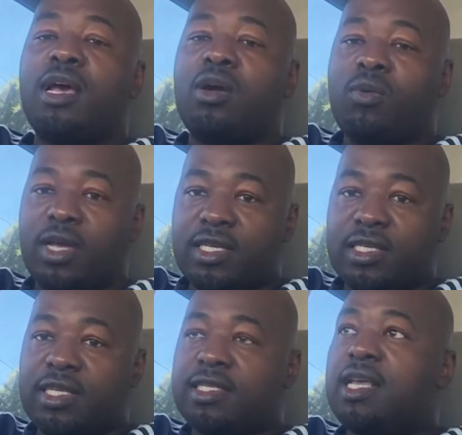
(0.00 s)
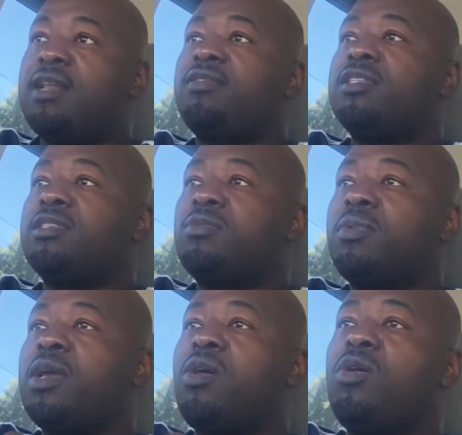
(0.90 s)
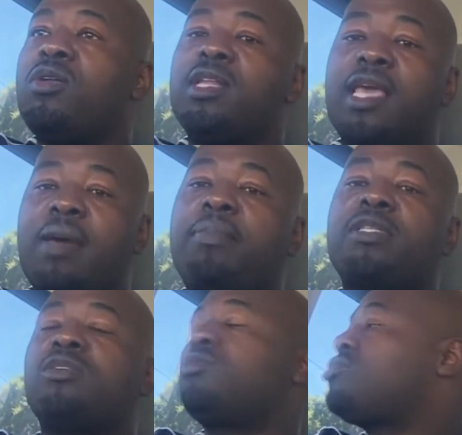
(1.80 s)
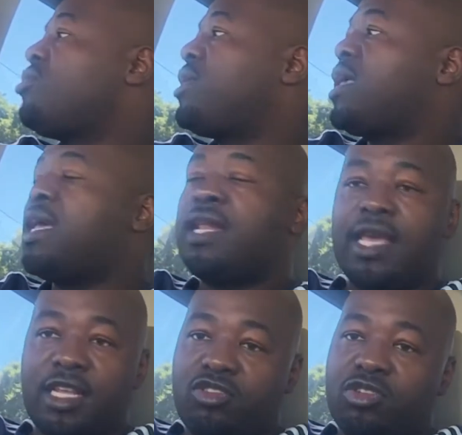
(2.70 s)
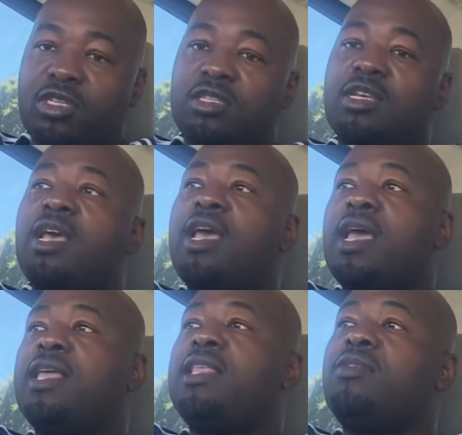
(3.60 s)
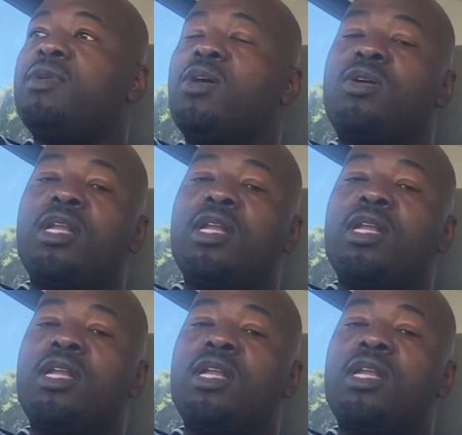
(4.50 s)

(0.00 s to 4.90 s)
wages and salaries. We own capital, so we get interest. And then we own